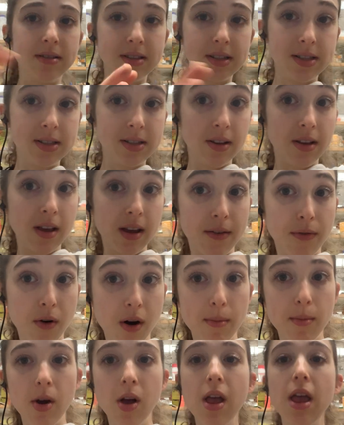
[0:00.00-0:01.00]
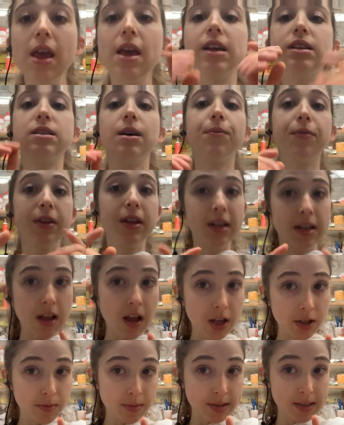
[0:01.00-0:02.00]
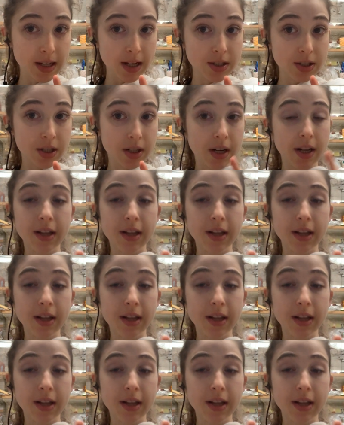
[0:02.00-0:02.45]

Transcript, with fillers: else is still like formal, except for the acknowledgement section.